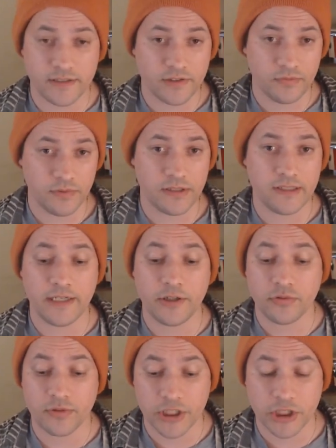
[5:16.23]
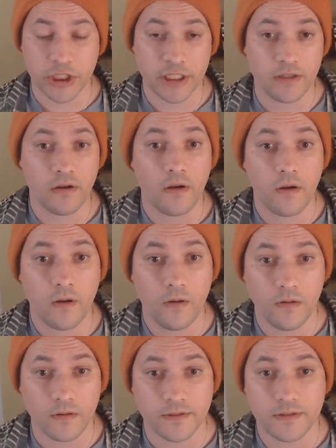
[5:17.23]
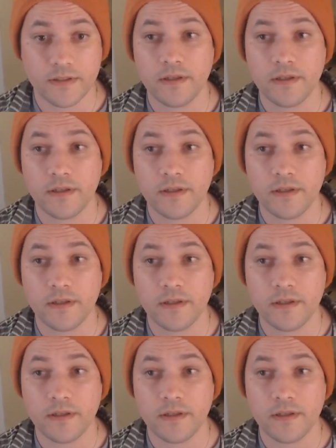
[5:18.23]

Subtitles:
which is a Christian cult.